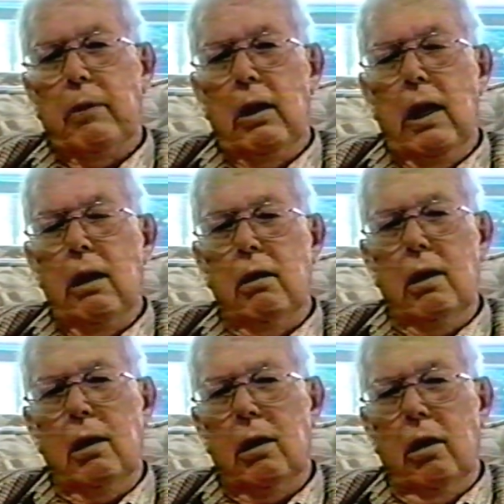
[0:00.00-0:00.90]
I
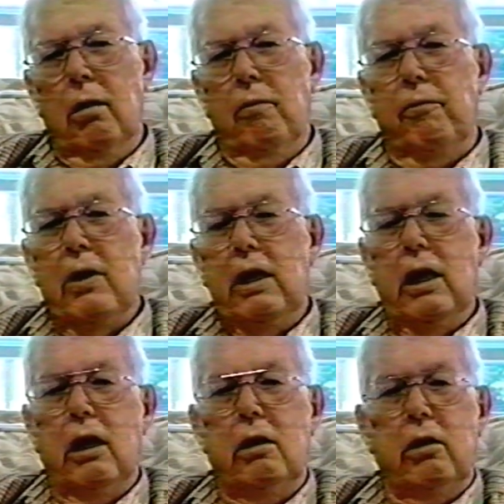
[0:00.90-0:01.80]
find
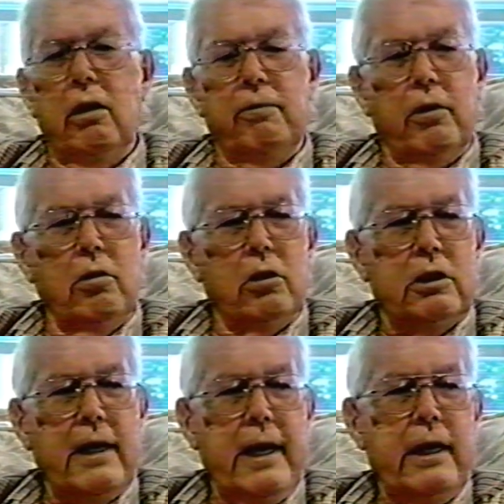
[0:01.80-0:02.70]
that difficult
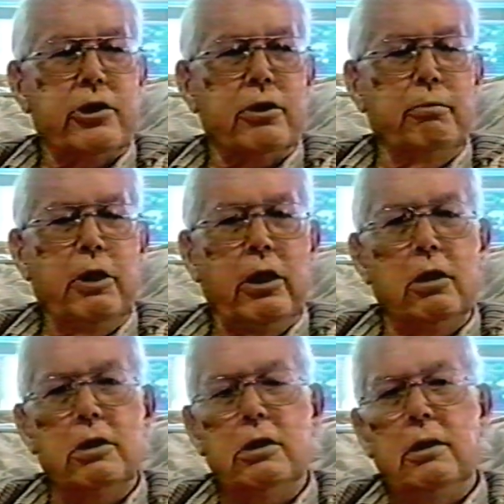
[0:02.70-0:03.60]
to answer
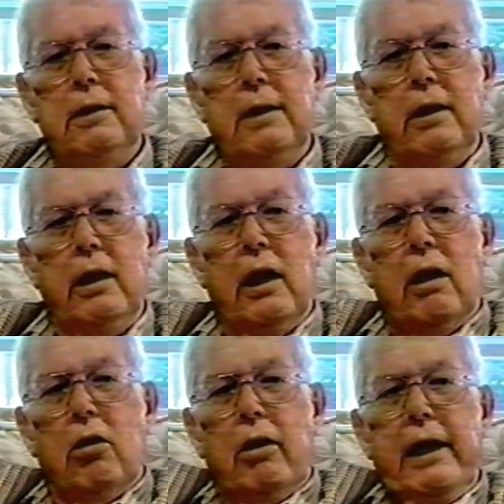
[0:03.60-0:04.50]
because at
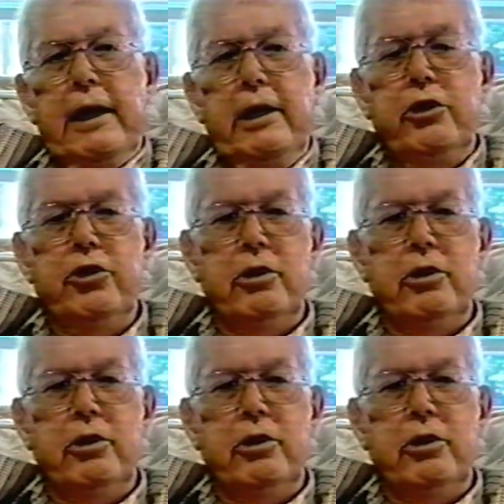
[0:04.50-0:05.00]
our age,